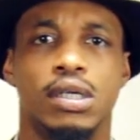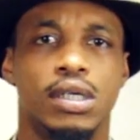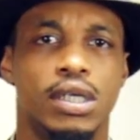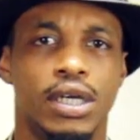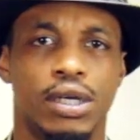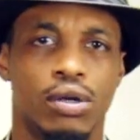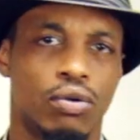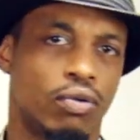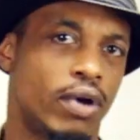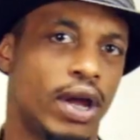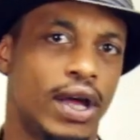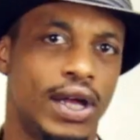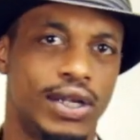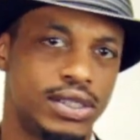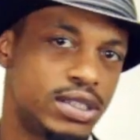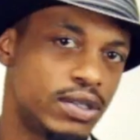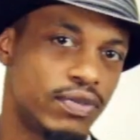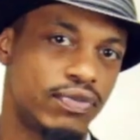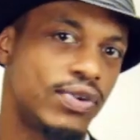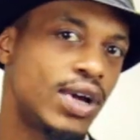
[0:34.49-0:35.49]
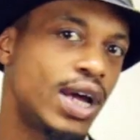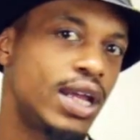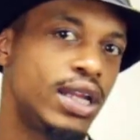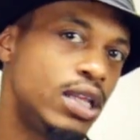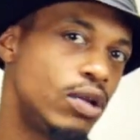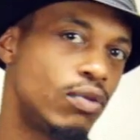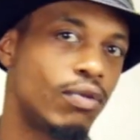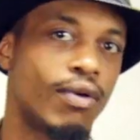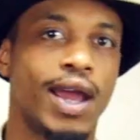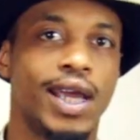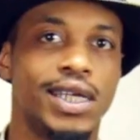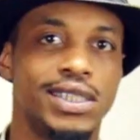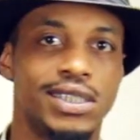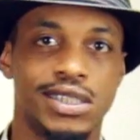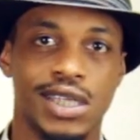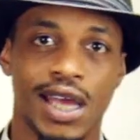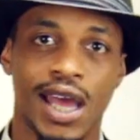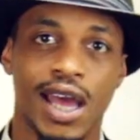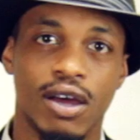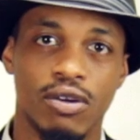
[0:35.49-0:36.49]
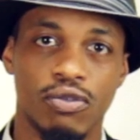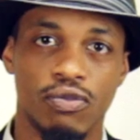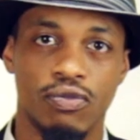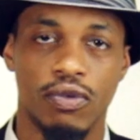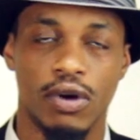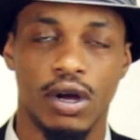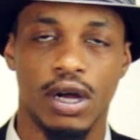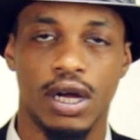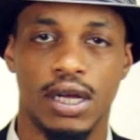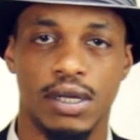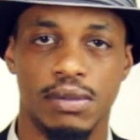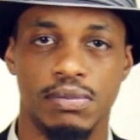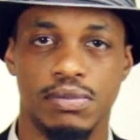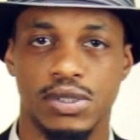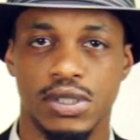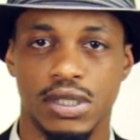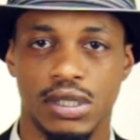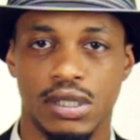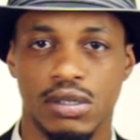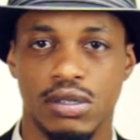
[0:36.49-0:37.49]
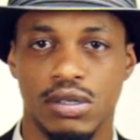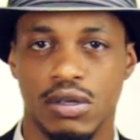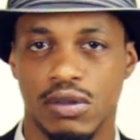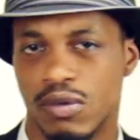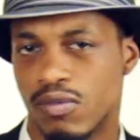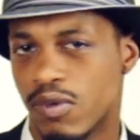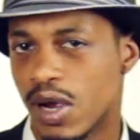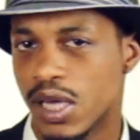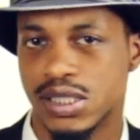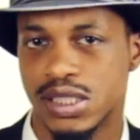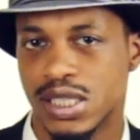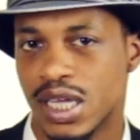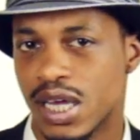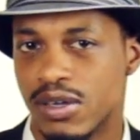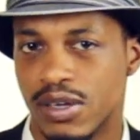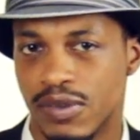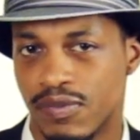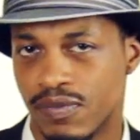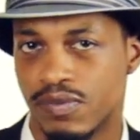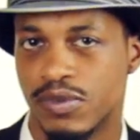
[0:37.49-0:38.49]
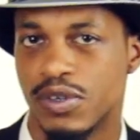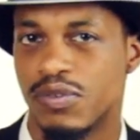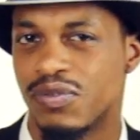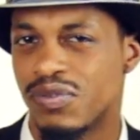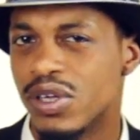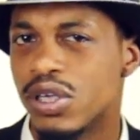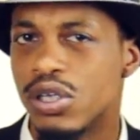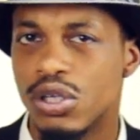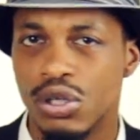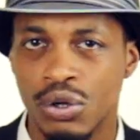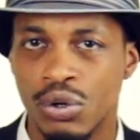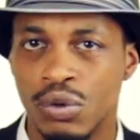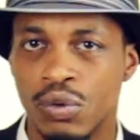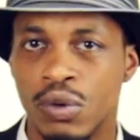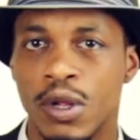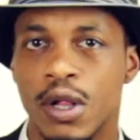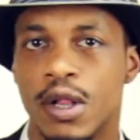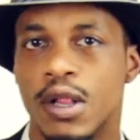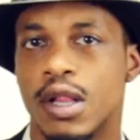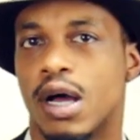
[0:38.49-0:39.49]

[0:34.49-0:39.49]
get around to finding the right sound, the right sound to fit you.